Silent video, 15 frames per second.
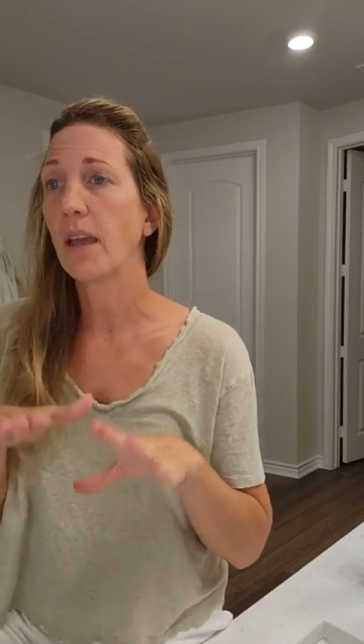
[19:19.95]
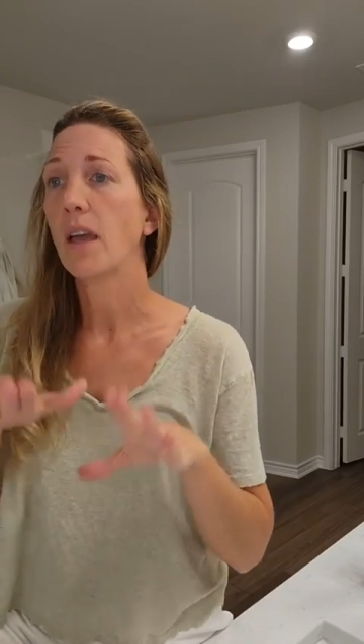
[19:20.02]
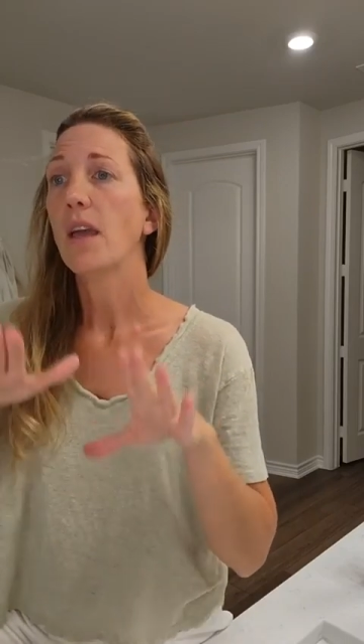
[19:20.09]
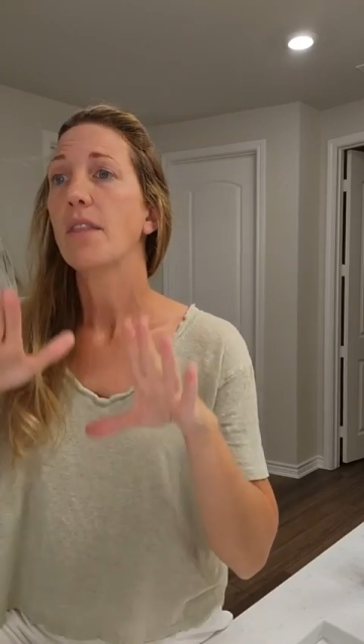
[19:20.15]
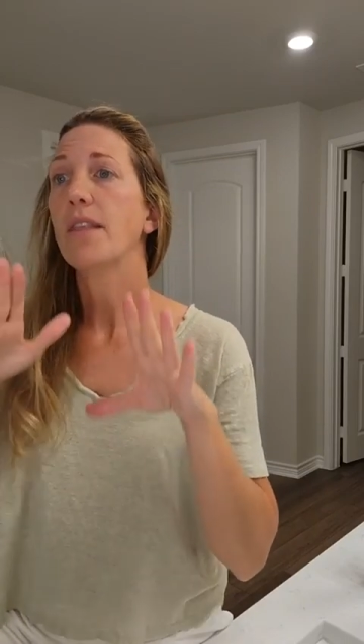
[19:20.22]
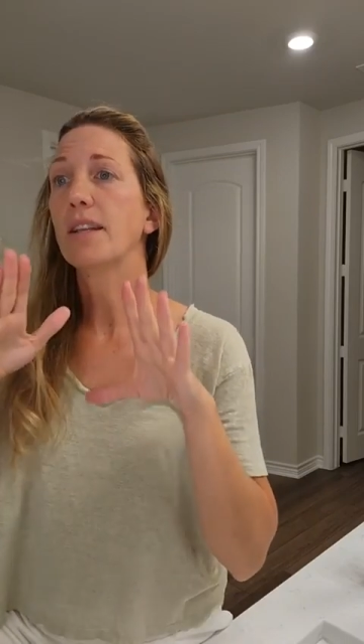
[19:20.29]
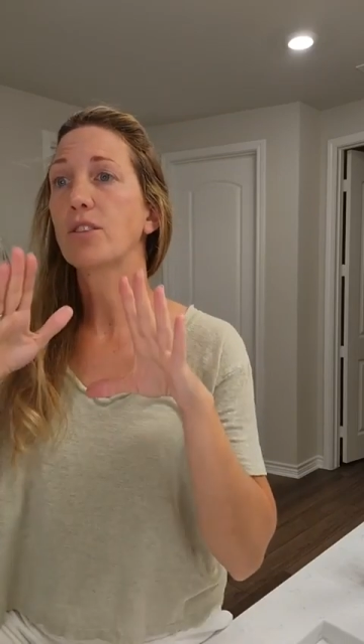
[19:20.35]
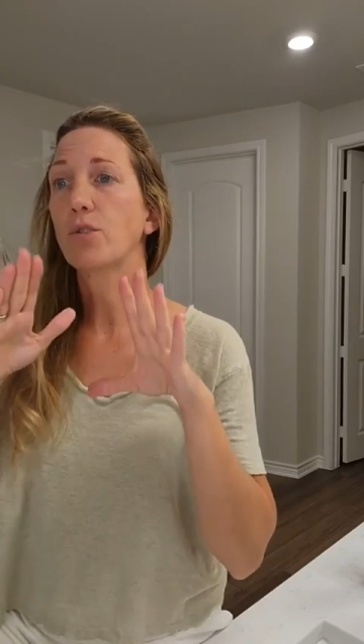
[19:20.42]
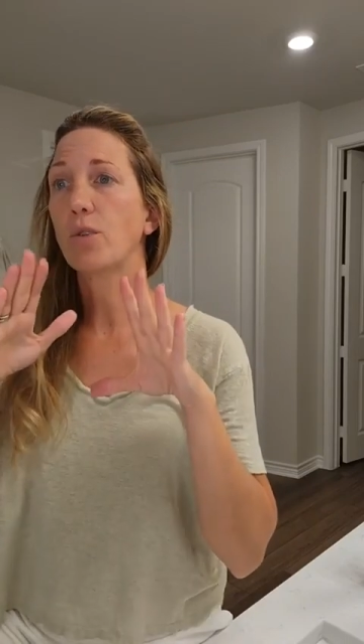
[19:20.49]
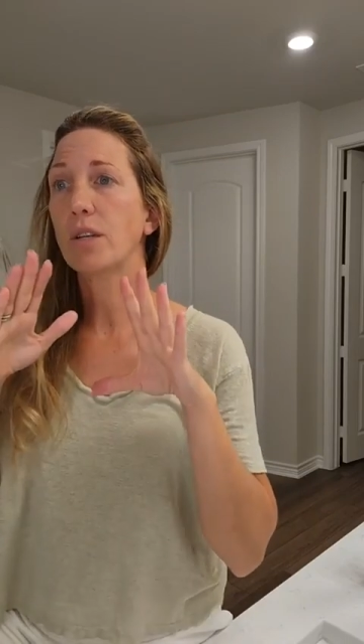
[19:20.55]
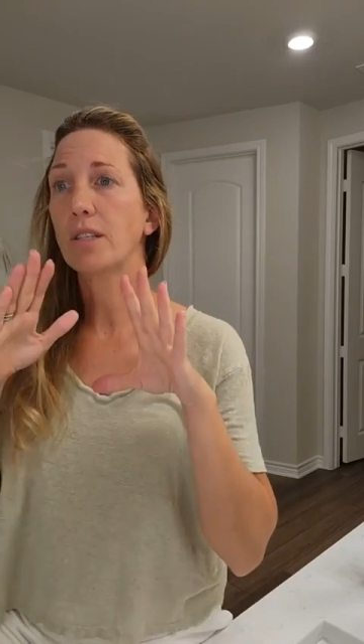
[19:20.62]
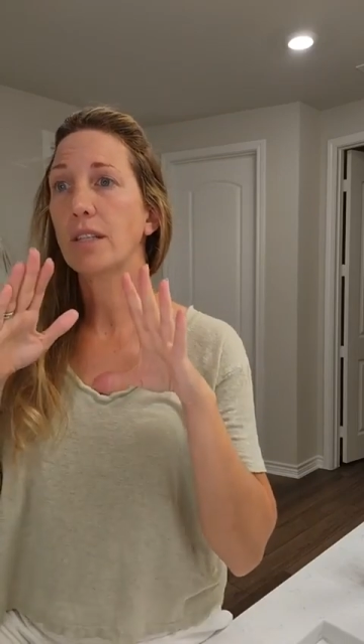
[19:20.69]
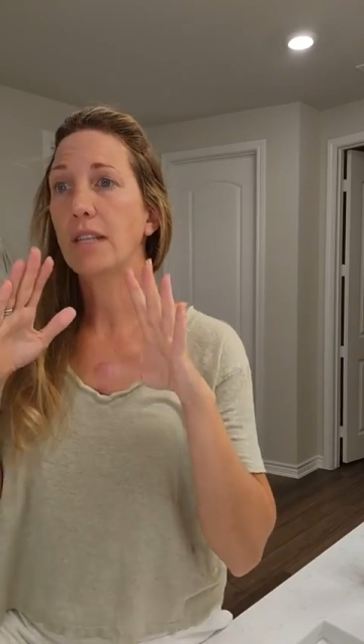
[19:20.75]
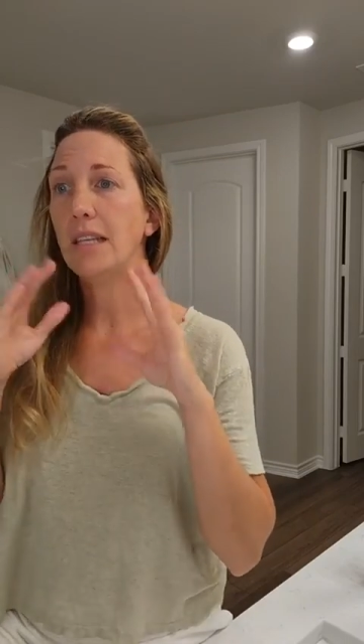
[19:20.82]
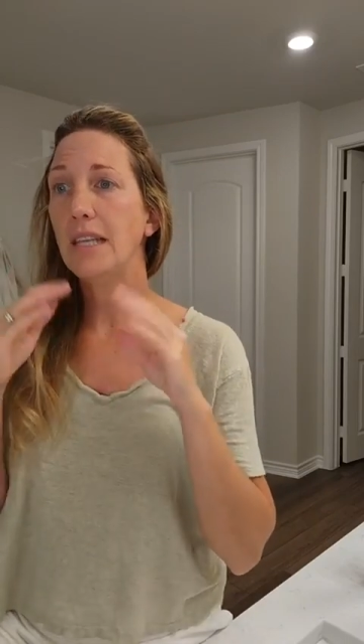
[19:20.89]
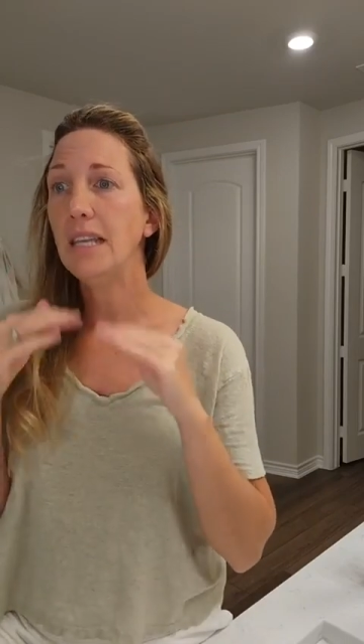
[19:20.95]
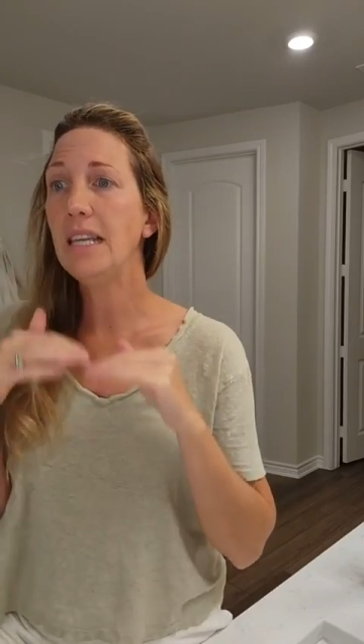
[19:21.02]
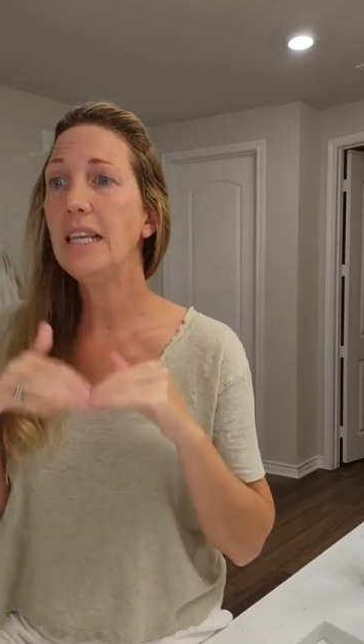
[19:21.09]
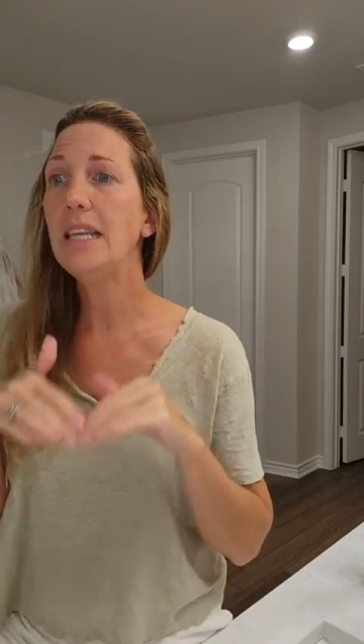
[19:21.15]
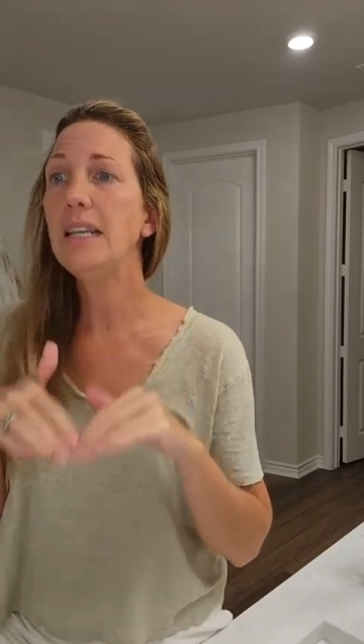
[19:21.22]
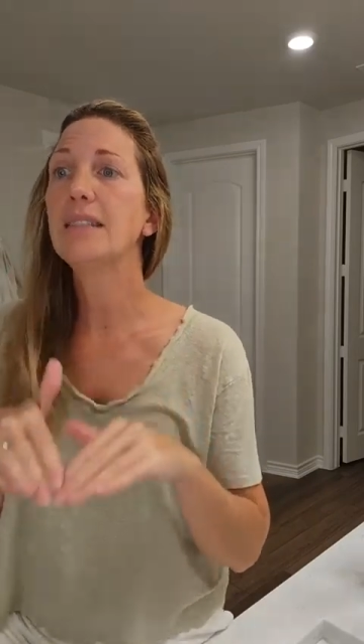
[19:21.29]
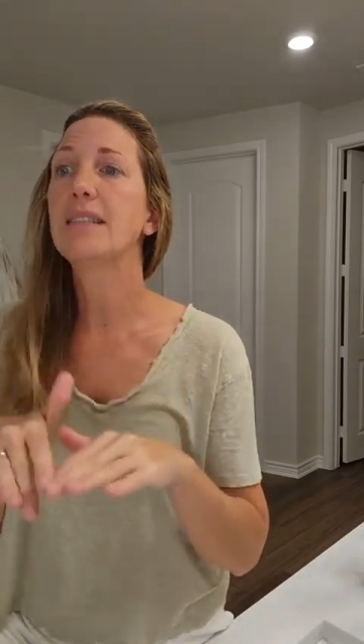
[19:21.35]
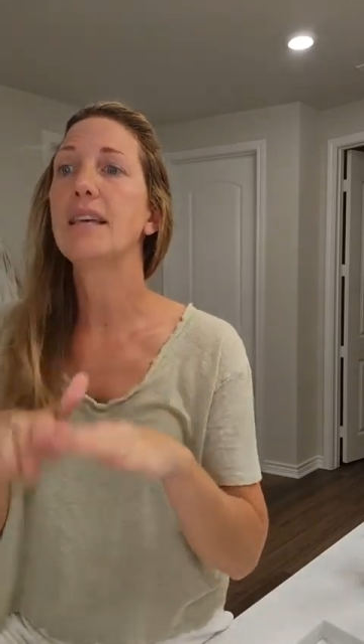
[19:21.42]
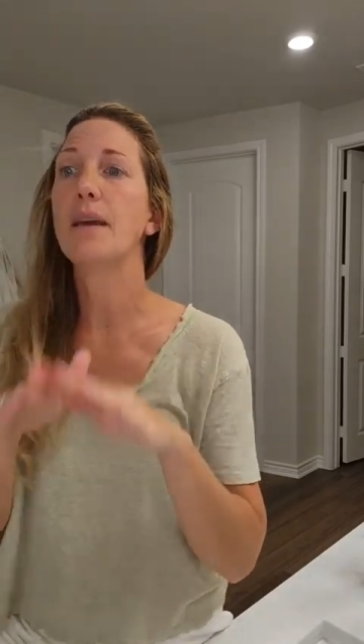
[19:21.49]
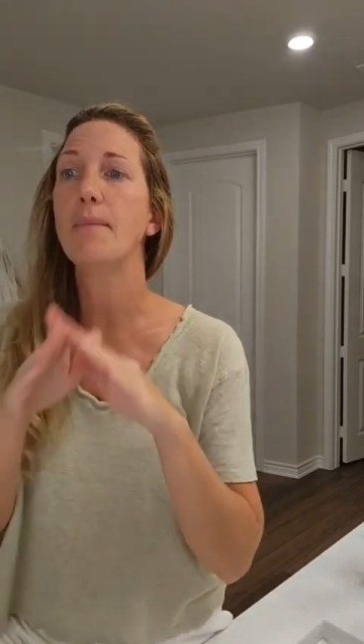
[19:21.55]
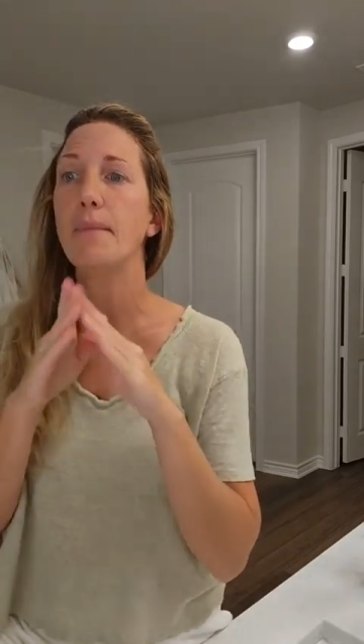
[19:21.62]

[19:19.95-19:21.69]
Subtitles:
that's going to ease them